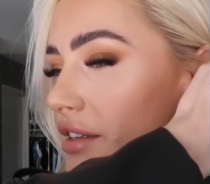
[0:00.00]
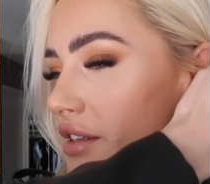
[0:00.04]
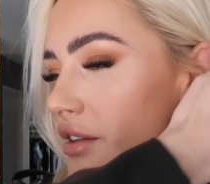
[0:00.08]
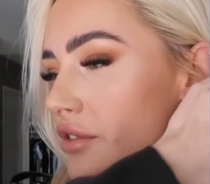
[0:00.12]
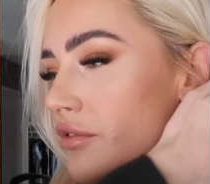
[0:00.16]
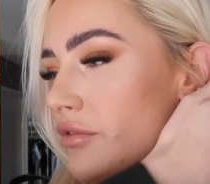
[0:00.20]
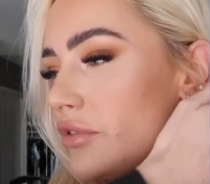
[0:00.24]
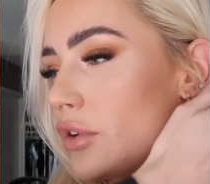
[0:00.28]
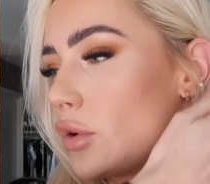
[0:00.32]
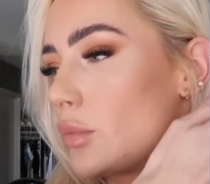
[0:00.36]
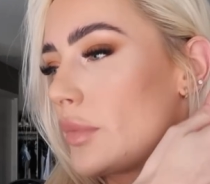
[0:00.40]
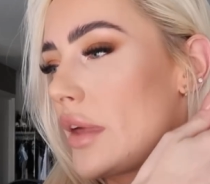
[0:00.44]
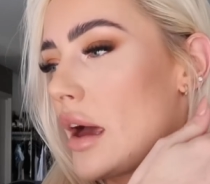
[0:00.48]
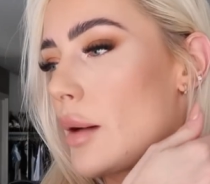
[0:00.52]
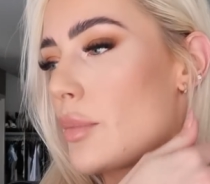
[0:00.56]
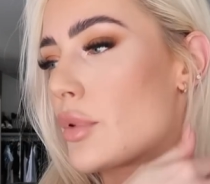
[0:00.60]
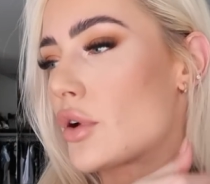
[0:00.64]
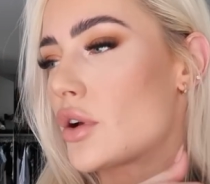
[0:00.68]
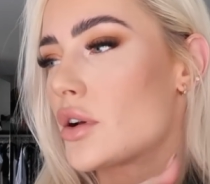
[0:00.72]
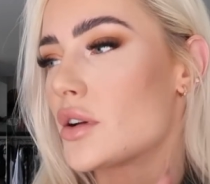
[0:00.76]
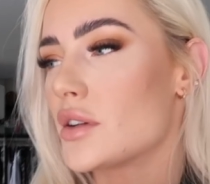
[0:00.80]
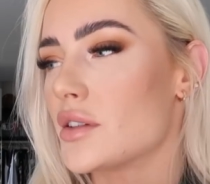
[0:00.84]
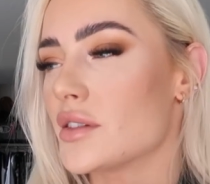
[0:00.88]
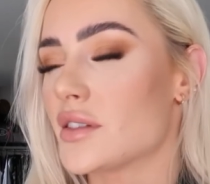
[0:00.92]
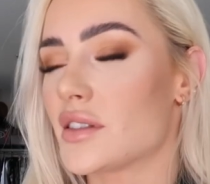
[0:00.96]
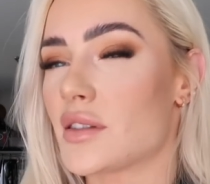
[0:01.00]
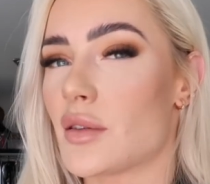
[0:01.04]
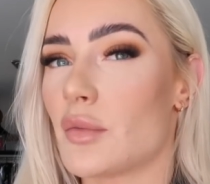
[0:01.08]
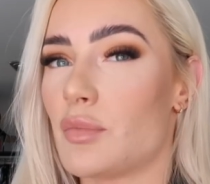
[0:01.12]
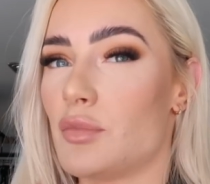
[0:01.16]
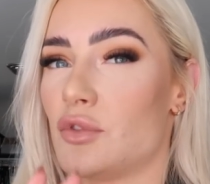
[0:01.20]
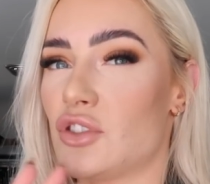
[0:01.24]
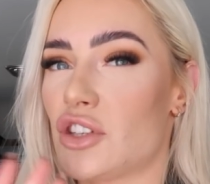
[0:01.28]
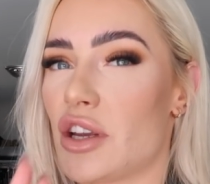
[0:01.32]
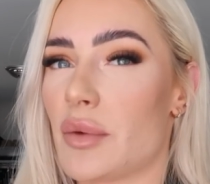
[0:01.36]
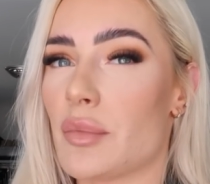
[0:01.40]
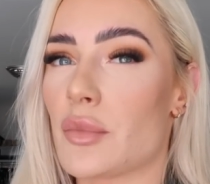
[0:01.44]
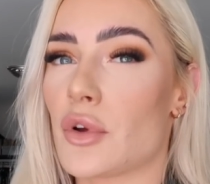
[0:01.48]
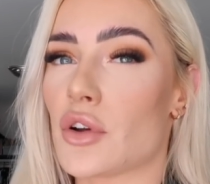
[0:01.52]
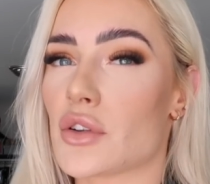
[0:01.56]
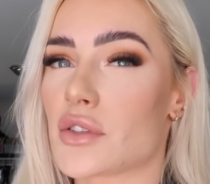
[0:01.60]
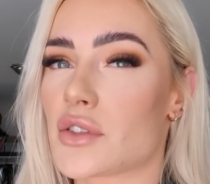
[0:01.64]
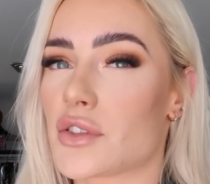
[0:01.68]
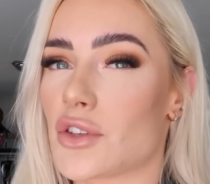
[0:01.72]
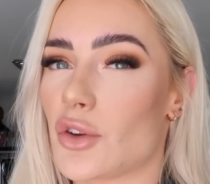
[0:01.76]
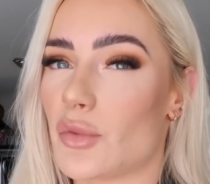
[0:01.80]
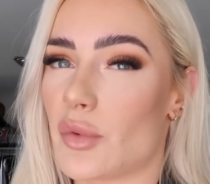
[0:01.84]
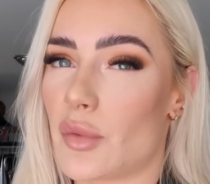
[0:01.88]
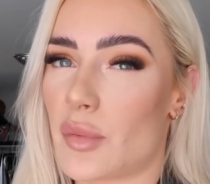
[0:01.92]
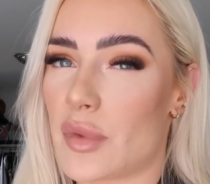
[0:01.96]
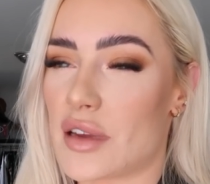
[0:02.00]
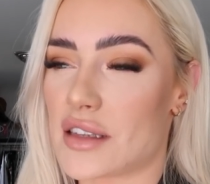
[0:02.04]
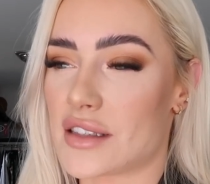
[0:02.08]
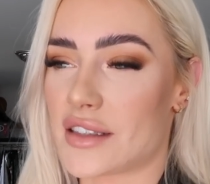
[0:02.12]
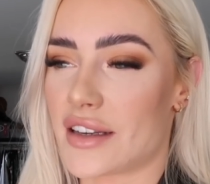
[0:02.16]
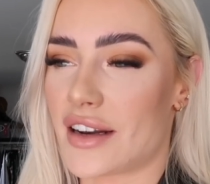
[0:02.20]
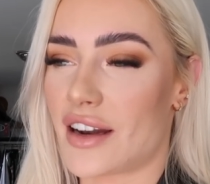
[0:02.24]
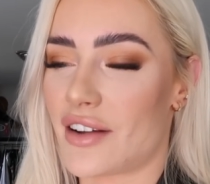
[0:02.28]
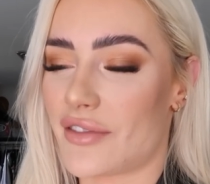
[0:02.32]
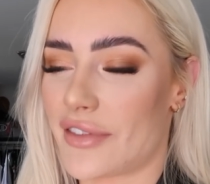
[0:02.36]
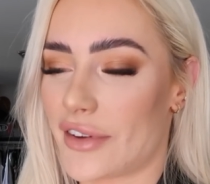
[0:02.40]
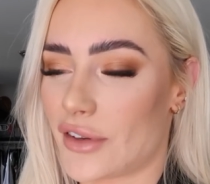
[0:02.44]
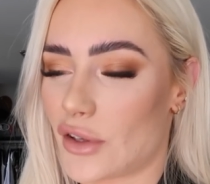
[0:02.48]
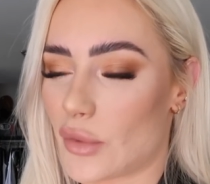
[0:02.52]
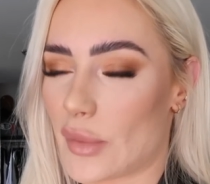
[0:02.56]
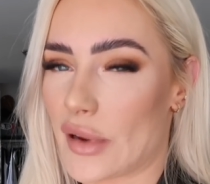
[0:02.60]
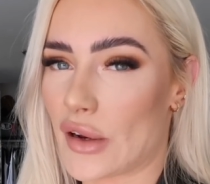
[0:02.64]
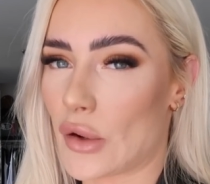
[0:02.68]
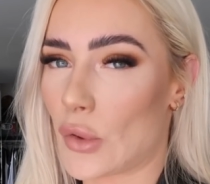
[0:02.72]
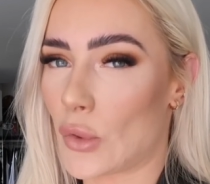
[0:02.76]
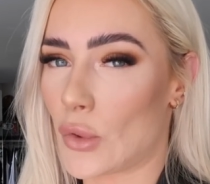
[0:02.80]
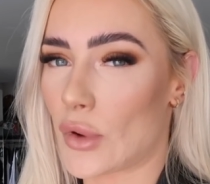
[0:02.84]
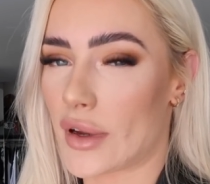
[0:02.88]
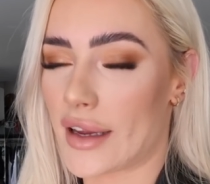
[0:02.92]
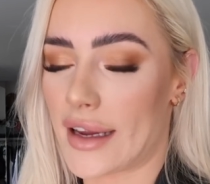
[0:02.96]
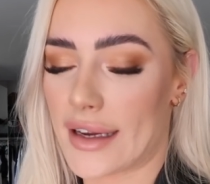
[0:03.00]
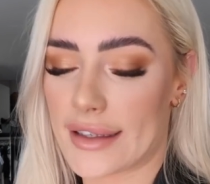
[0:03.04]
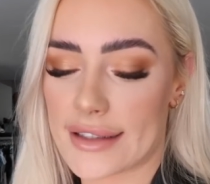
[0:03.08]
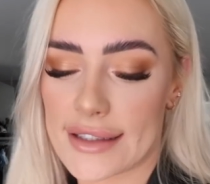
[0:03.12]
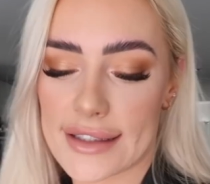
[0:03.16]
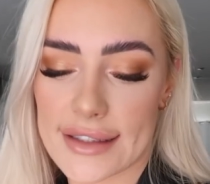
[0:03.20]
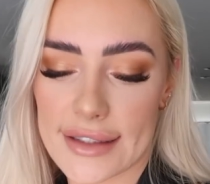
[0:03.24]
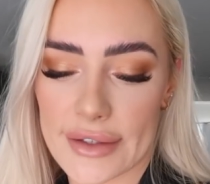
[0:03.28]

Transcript: I didn't film that because the gym got super busy and I felt a bit awkward.